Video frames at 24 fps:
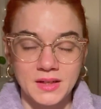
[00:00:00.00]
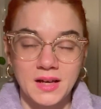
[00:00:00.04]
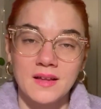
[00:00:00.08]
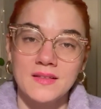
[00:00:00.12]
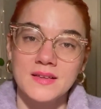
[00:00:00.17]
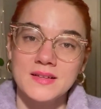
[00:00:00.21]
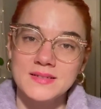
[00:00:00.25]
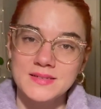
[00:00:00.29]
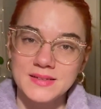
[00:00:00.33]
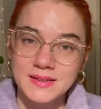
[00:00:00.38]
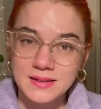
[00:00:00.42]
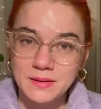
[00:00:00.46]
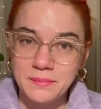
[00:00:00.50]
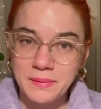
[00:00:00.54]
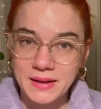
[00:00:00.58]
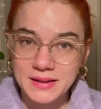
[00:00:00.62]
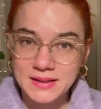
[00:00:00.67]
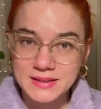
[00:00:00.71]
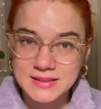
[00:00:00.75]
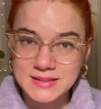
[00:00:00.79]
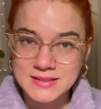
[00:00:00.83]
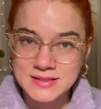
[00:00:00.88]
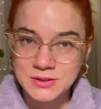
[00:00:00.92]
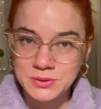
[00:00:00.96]
The Stila
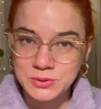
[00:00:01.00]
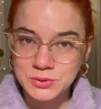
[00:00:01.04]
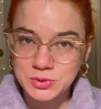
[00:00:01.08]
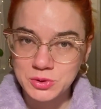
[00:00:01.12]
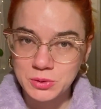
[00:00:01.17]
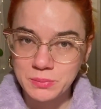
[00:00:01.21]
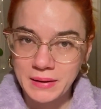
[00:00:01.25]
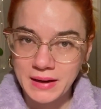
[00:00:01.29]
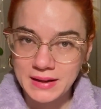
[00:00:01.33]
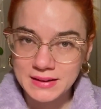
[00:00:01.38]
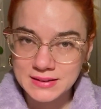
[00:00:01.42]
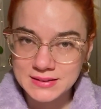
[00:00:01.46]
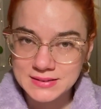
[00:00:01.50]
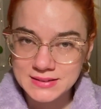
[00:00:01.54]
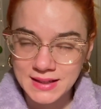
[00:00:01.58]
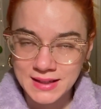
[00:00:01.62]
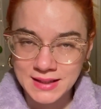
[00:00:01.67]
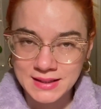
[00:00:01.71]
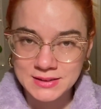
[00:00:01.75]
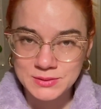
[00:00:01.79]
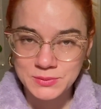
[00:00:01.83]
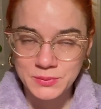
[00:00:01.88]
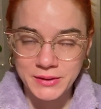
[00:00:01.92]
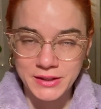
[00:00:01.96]
palette is a neutral palette,
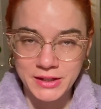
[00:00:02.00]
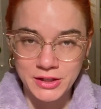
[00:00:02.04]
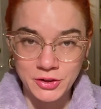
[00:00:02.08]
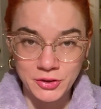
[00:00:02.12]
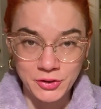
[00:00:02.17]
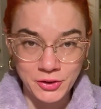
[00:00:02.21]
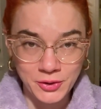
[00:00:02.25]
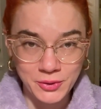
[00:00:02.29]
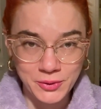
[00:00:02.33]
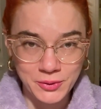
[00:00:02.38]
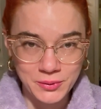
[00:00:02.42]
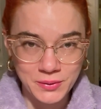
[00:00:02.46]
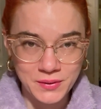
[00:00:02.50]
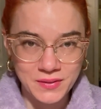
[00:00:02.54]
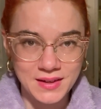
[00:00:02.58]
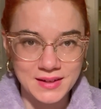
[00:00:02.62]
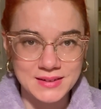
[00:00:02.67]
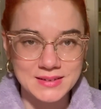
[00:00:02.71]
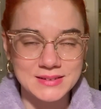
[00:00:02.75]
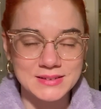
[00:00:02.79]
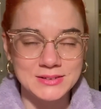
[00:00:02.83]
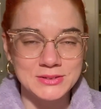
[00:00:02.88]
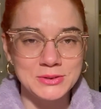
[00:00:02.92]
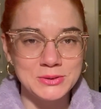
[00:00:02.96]
and we know
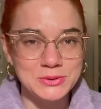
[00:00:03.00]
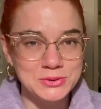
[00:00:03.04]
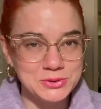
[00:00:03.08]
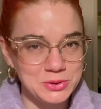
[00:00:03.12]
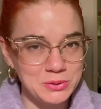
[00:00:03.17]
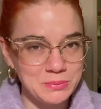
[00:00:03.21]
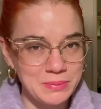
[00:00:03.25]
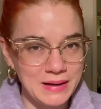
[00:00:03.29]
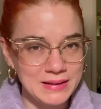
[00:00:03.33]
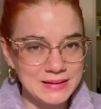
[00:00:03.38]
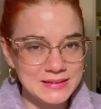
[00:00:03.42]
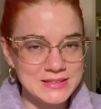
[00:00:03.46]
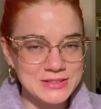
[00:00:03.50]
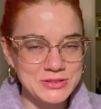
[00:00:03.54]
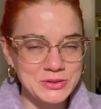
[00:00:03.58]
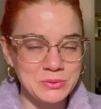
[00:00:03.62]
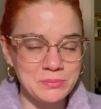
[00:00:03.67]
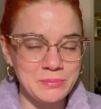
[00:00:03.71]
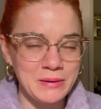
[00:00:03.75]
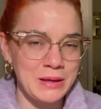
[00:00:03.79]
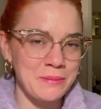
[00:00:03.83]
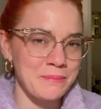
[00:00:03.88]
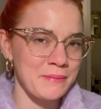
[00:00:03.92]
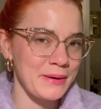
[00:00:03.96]
that neutral palettes don't
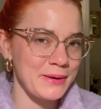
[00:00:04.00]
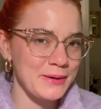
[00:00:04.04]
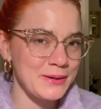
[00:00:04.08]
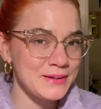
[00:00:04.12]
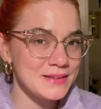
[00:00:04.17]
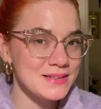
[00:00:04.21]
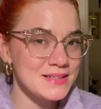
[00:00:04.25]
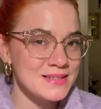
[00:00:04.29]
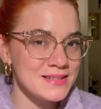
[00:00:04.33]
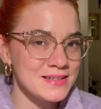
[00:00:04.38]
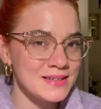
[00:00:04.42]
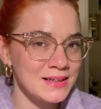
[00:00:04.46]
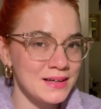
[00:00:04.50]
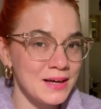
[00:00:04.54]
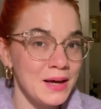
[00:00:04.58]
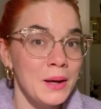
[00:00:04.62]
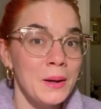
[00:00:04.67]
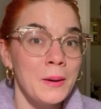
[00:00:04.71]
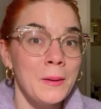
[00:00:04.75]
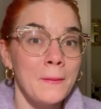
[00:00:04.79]
make my heart sing,